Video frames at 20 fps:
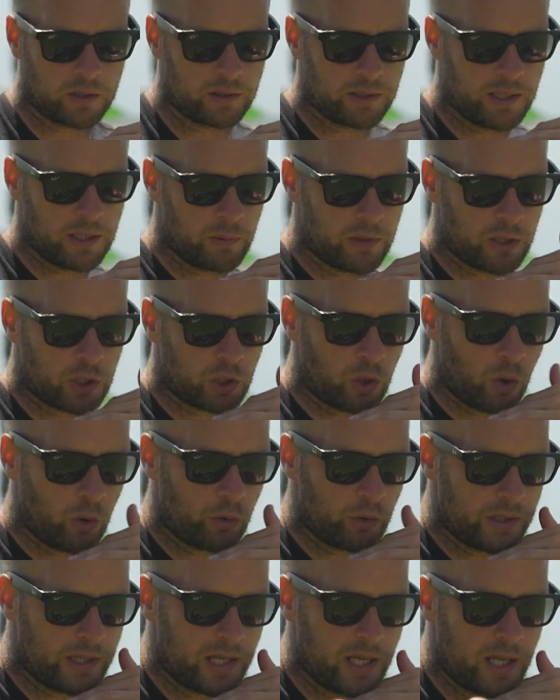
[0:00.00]
Lead with the
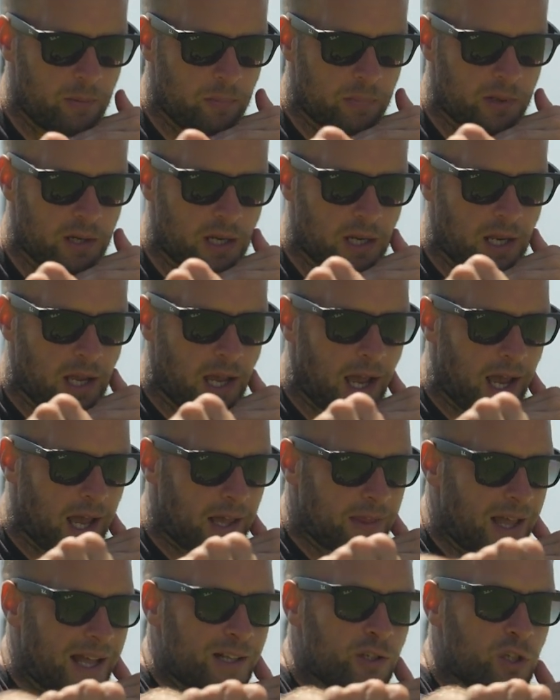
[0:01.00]
shoulder and the hip,
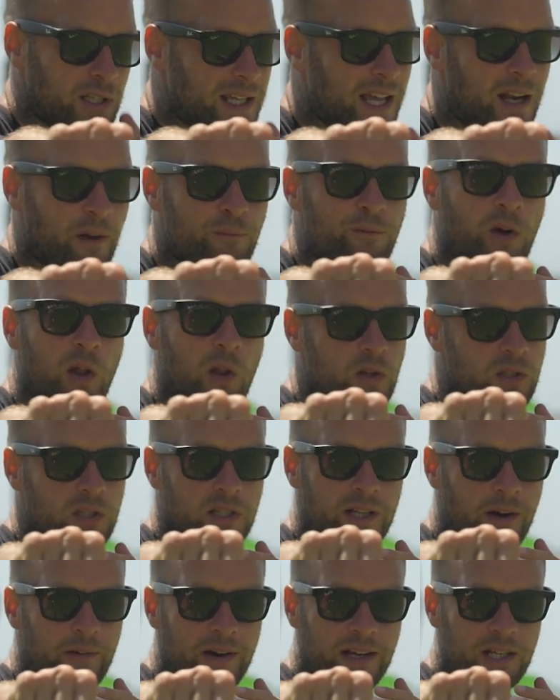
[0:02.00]
and that just kind of follows the
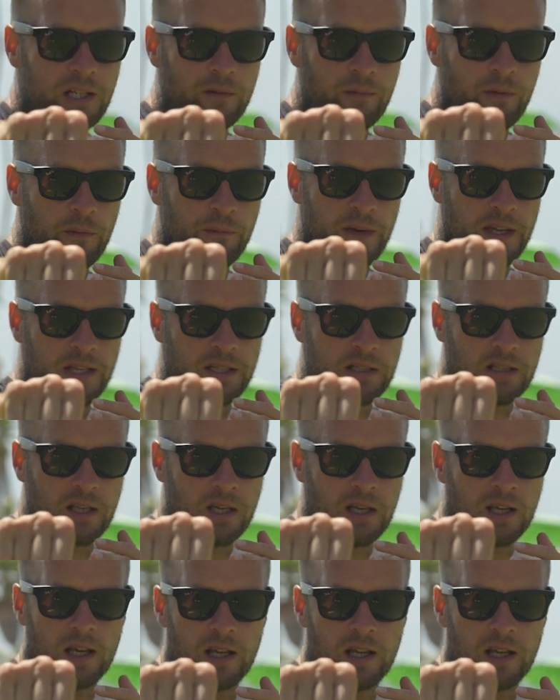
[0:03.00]
direction of the fist.